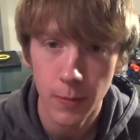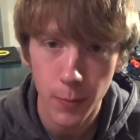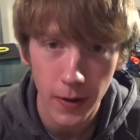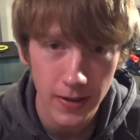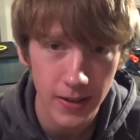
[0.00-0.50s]

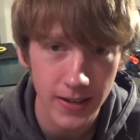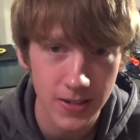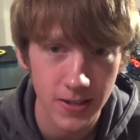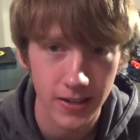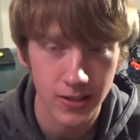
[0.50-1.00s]
But like I
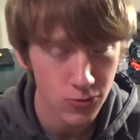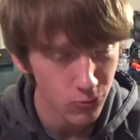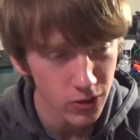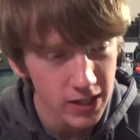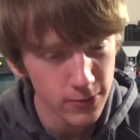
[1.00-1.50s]
said, it's
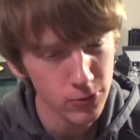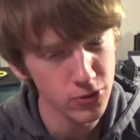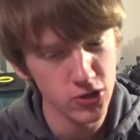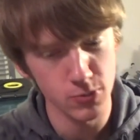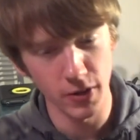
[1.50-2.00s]
really difficult to
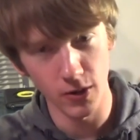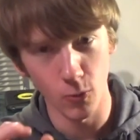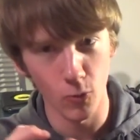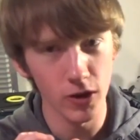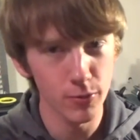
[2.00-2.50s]
just pick
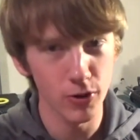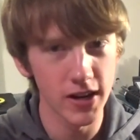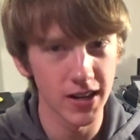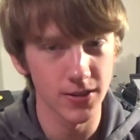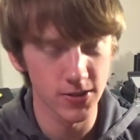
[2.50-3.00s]
one
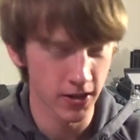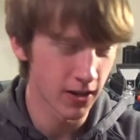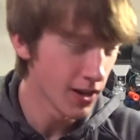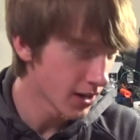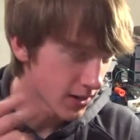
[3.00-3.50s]
brand out and say,
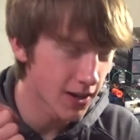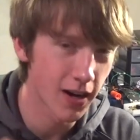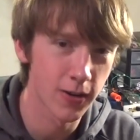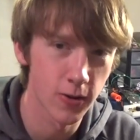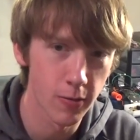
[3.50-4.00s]
yeah,
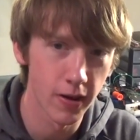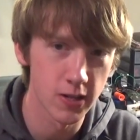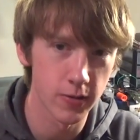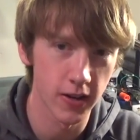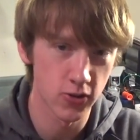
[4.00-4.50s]
you're the
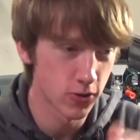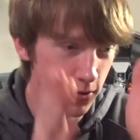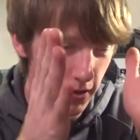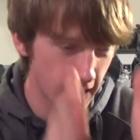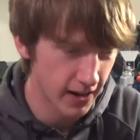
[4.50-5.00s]
best because you
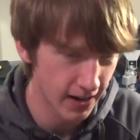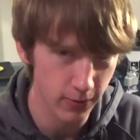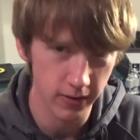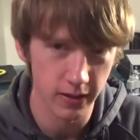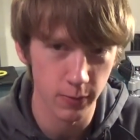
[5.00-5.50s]
do
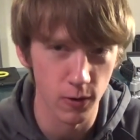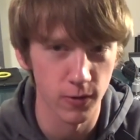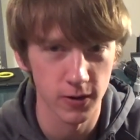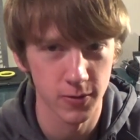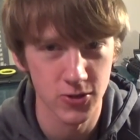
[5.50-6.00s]
everything
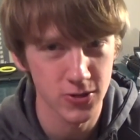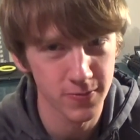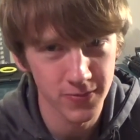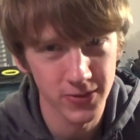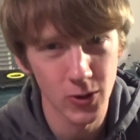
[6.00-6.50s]
perfect, which
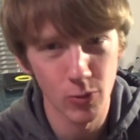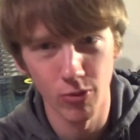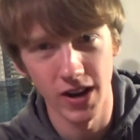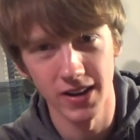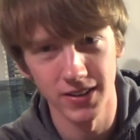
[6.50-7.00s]
no
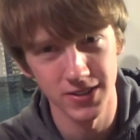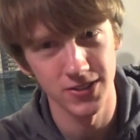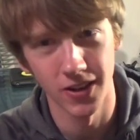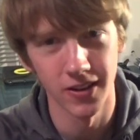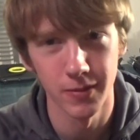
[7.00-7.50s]
brand has
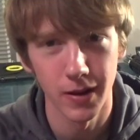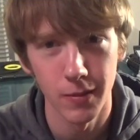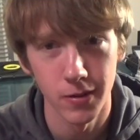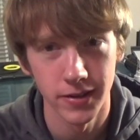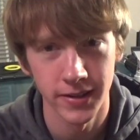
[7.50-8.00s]
done in my opinion,